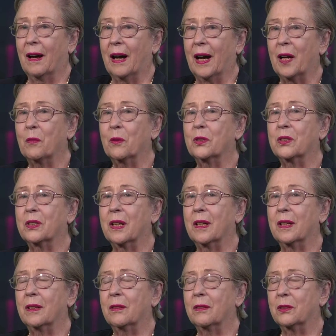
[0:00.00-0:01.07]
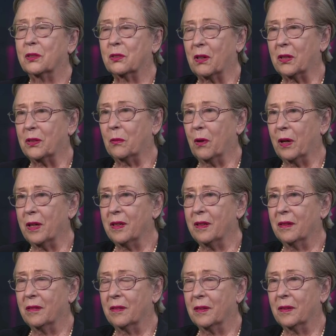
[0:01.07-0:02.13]
I would say straight away
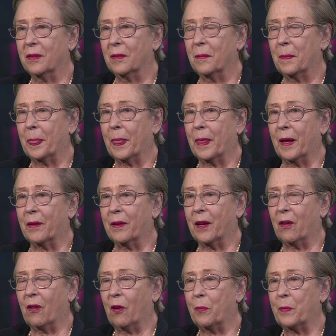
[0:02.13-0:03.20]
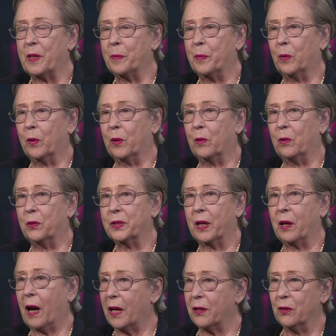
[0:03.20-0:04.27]
that there are people who say,
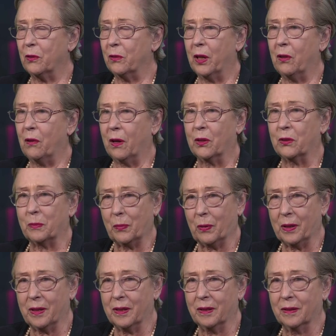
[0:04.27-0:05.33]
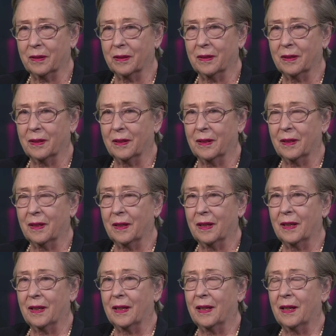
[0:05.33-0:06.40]
I don't know how to pray.
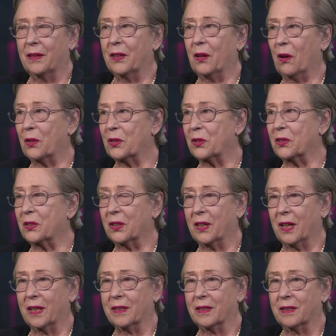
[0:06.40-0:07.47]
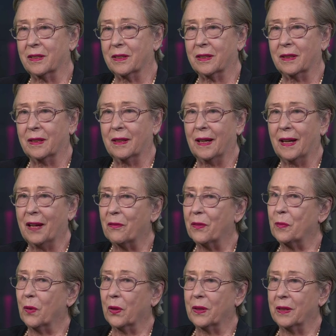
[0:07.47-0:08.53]
And the answer to that is
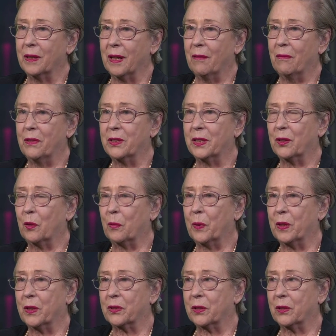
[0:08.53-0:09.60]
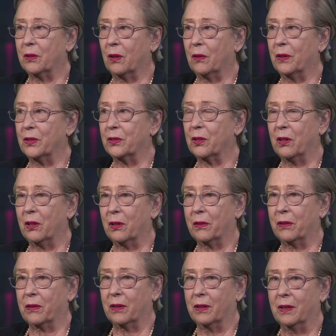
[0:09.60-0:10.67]
everybody, every single person on this
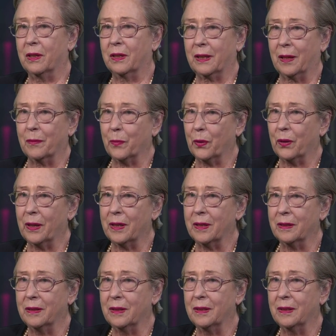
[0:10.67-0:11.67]
earth can pray,